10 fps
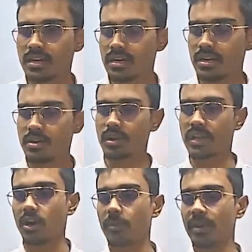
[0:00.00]
Okay, how
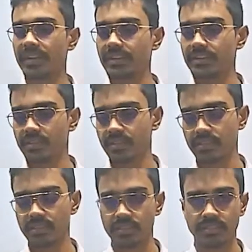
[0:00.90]
about it?
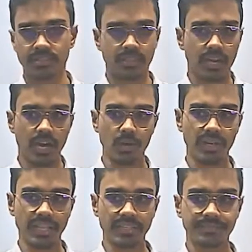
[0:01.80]
Are you all clear?
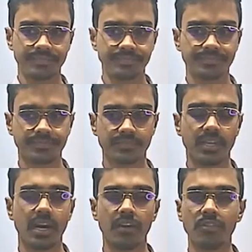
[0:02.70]
How
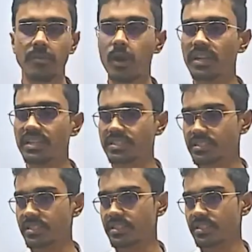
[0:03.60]
about it?
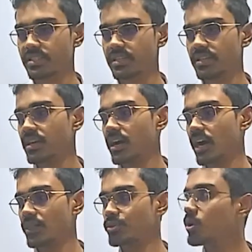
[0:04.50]
Are you
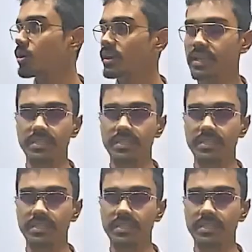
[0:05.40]
all clear?